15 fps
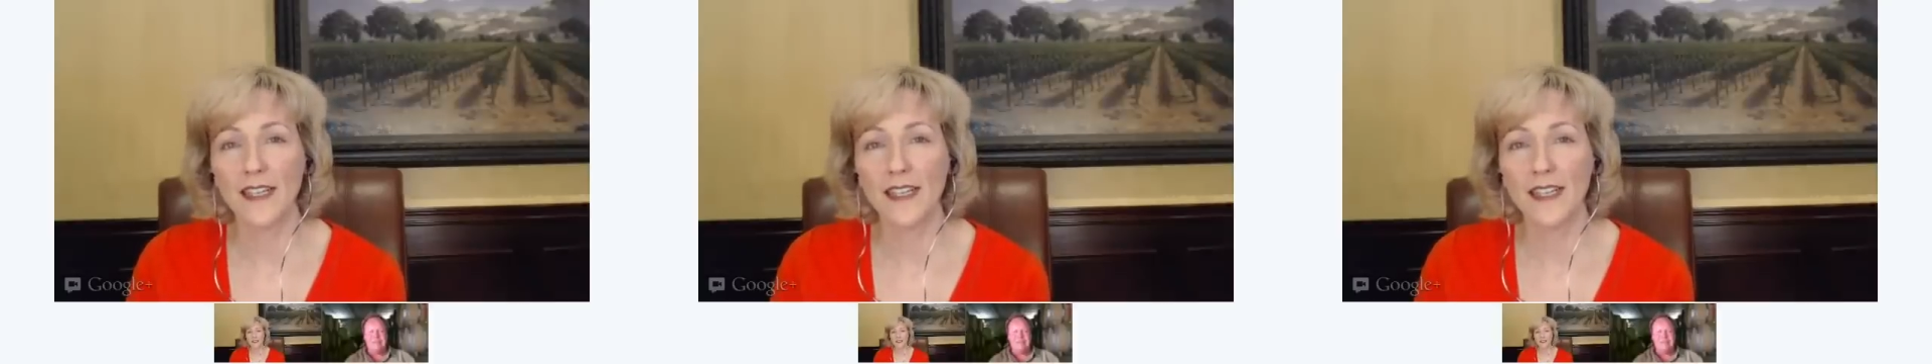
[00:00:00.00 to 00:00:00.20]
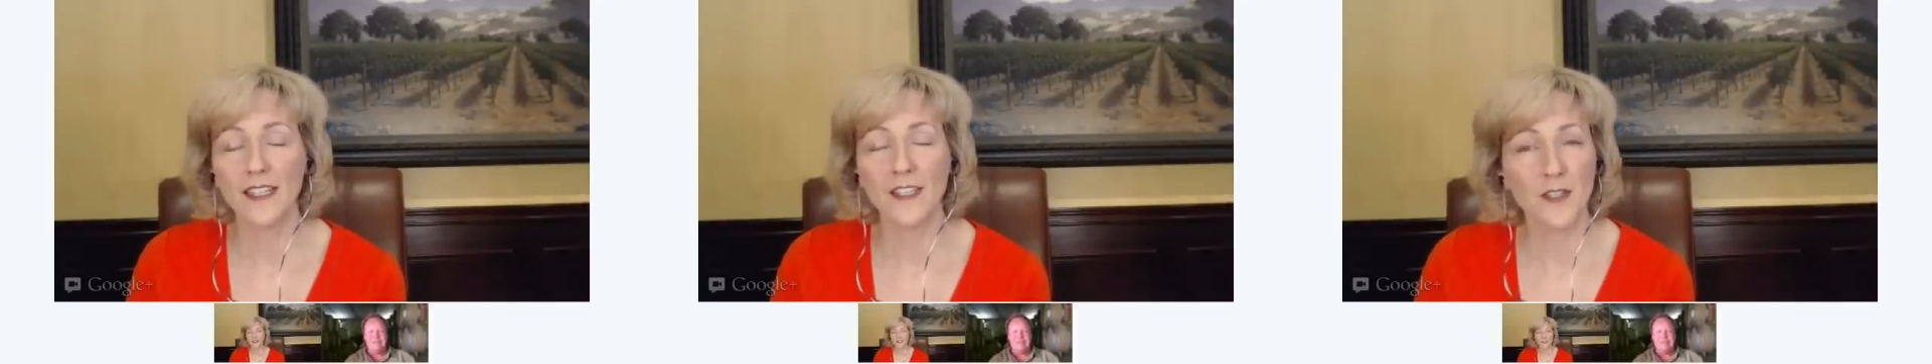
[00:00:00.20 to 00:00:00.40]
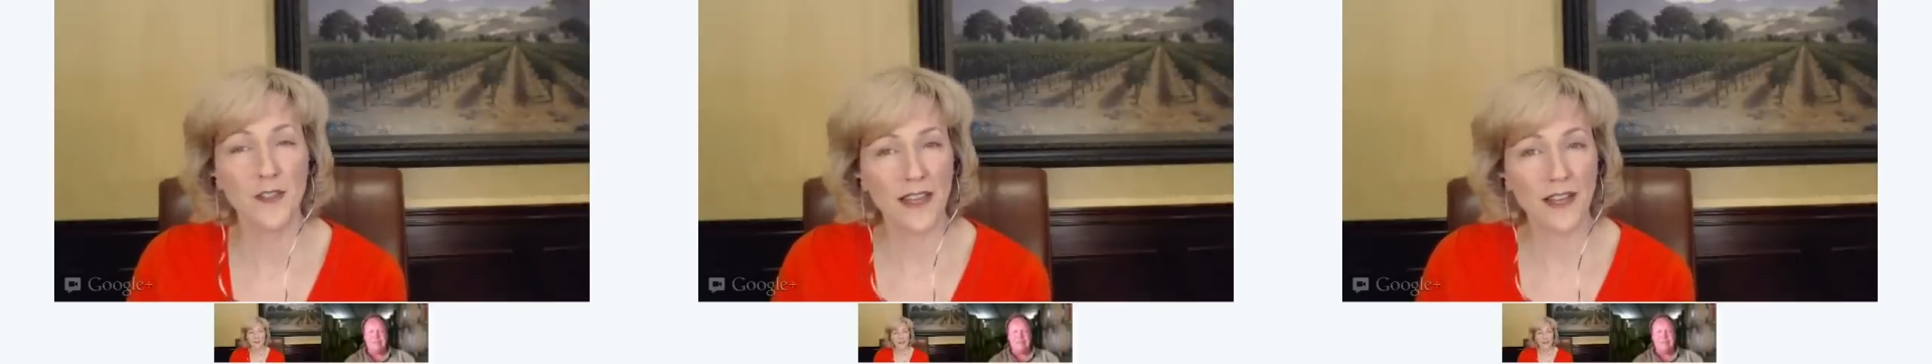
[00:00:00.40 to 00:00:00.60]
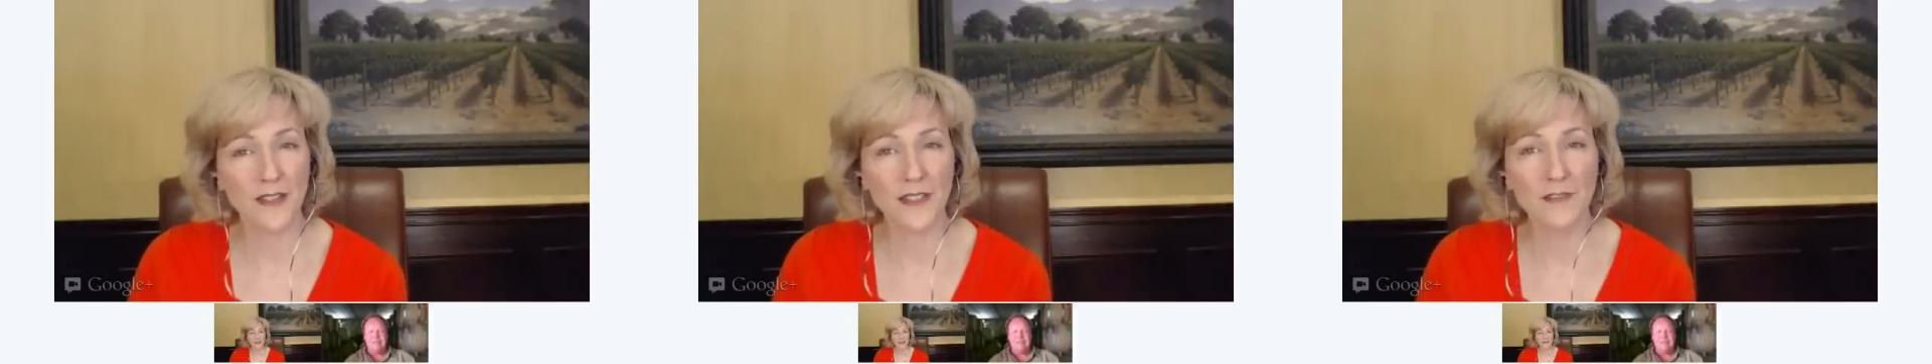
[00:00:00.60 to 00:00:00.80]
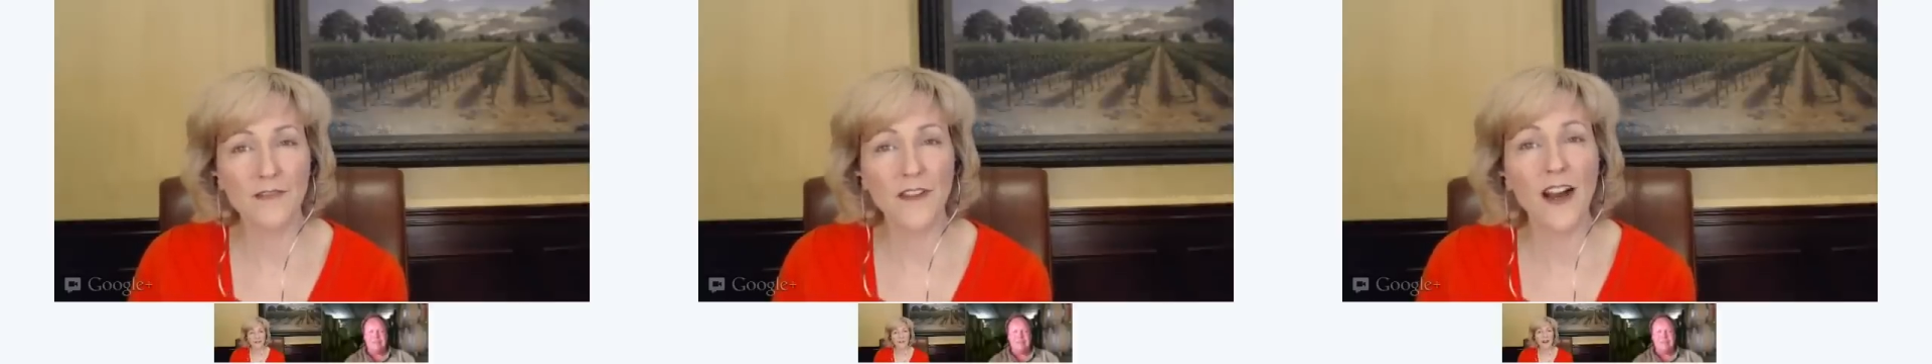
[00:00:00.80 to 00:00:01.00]
In
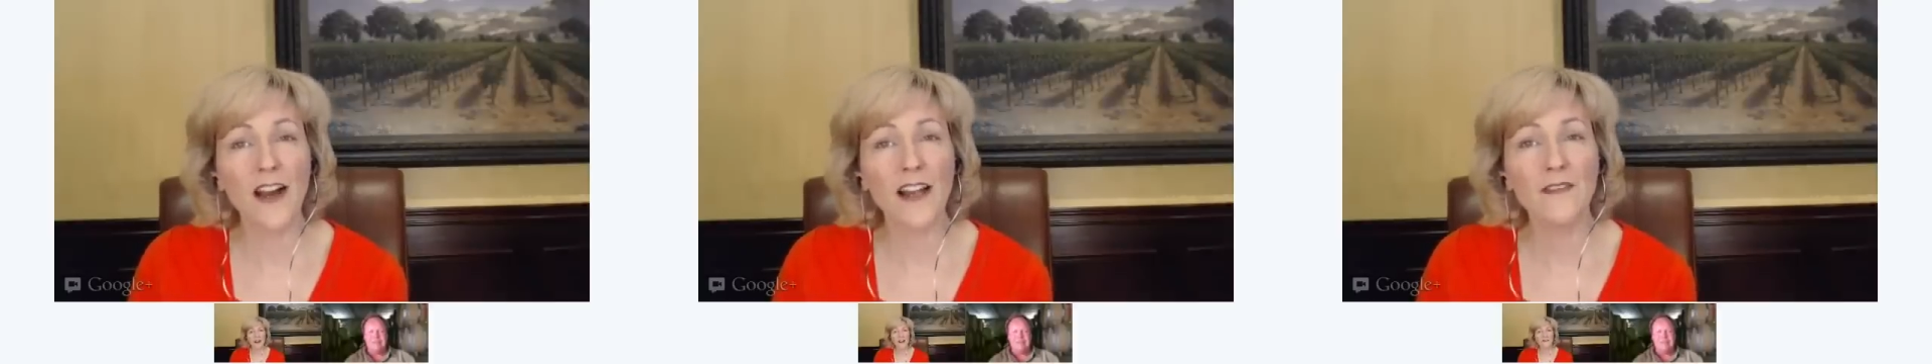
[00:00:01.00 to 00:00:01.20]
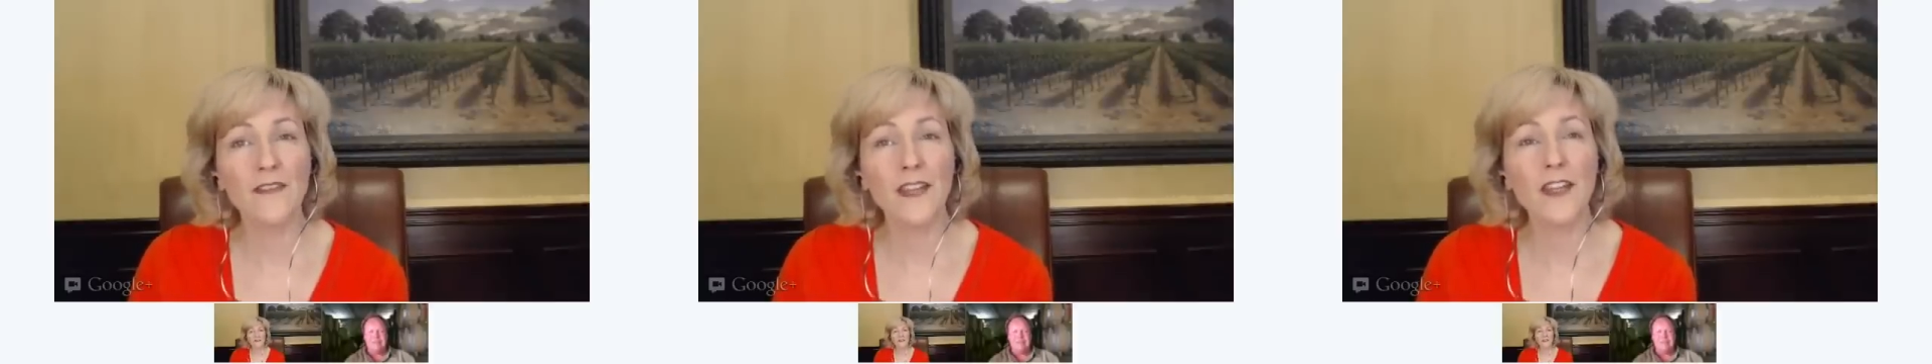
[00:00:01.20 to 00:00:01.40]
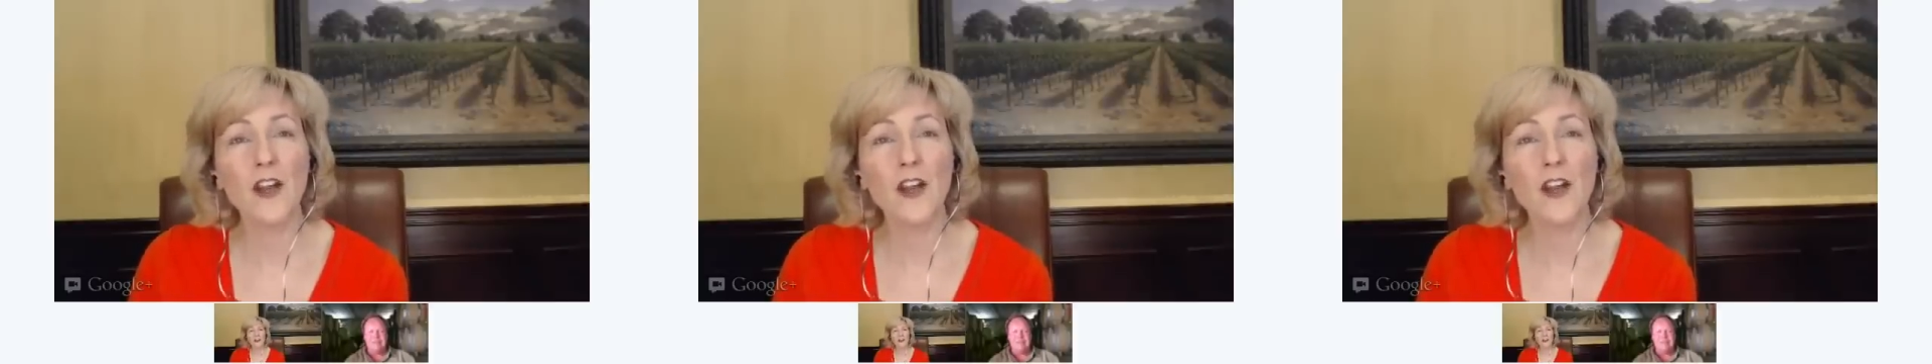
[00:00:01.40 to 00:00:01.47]
2005, he